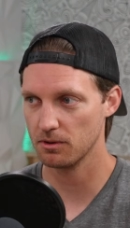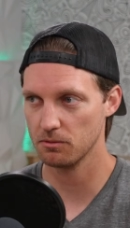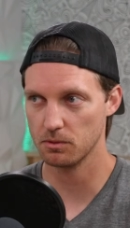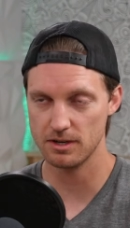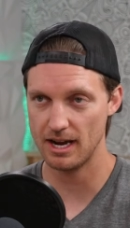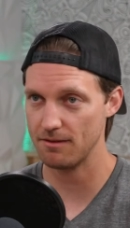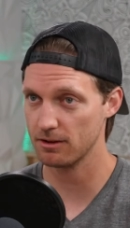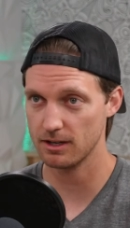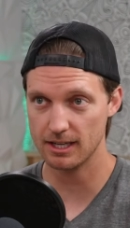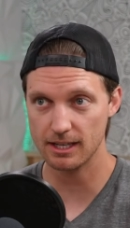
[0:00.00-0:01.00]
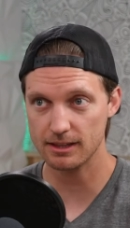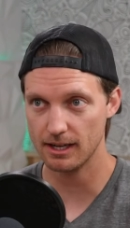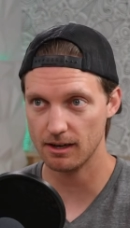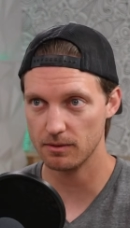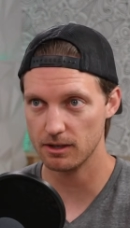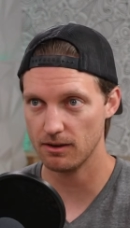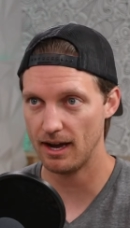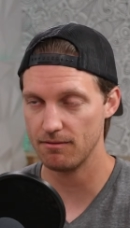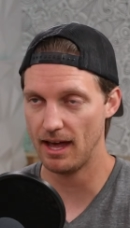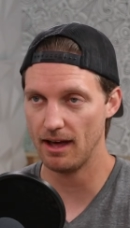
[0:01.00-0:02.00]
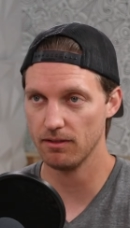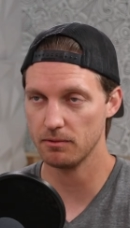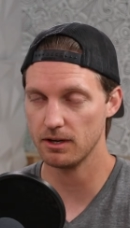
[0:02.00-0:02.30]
world, we're never going to get there. We don't have that.